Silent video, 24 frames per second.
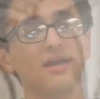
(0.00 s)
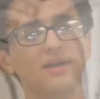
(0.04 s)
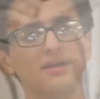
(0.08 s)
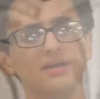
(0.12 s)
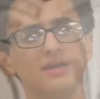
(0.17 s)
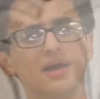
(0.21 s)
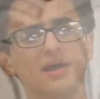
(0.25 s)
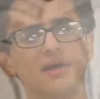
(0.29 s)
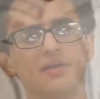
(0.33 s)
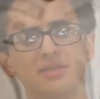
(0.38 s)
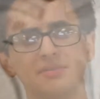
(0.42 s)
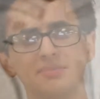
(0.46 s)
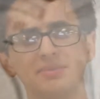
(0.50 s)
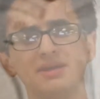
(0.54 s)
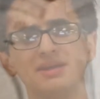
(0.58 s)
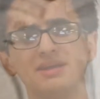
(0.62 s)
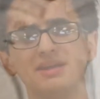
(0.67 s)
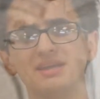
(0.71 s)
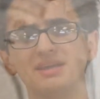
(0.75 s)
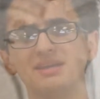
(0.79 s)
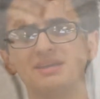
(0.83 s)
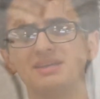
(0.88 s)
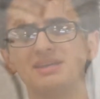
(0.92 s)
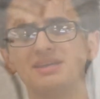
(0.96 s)
Now, the
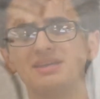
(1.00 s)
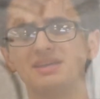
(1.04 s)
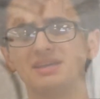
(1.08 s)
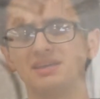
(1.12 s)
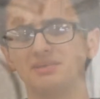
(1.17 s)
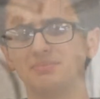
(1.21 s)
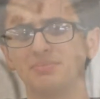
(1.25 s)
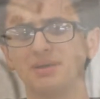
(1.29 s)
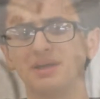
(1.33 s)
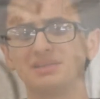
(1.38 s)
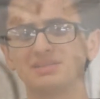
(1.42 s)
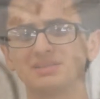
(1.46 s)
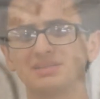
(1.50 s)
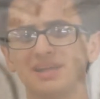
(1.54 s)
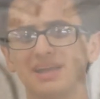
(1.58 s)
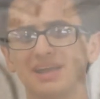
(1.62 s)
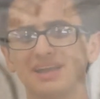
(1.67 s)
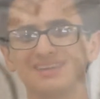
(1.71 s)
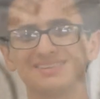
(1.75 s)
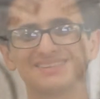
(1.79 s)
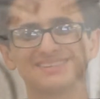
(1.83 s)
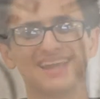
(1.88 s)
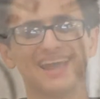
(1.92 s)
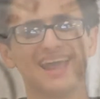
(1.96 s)
PET in PET scan
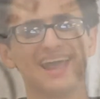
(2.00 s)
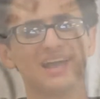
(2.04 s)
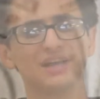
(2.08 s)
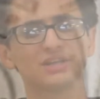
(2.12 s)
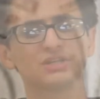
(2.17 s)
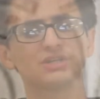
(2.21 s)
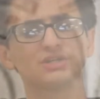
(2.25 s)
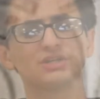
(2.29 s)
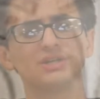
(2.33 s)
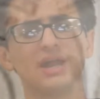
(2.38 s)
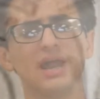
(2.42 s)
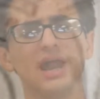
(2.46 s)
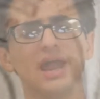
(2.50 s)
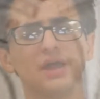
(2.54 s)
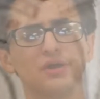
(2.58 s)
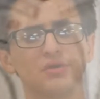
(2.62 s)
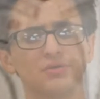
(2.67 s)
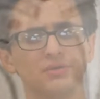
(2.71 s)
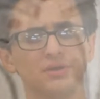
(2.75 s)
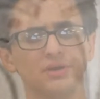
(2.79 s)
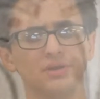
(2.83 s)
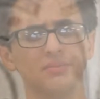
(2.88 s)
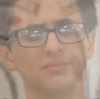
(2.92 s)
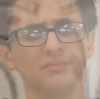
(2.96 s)
is actually an
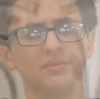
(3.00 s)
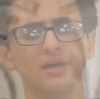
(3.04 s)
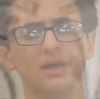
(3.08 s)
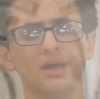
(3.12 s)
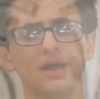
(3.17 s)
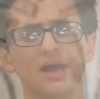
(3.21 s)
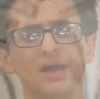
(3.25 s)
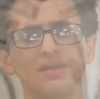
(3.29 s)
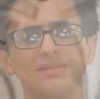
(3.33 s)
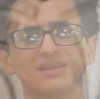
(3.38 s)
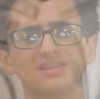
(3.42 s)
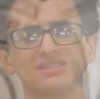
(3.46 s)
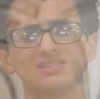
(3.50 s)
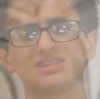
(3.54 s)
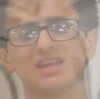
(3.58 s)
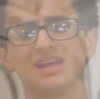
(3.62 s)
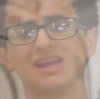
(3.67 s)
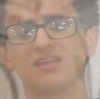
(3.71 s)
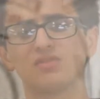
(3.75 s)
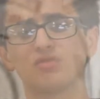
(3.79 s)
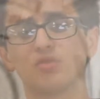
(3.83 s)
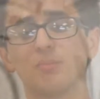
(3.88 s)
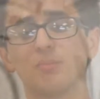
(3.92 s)
acronym that stands for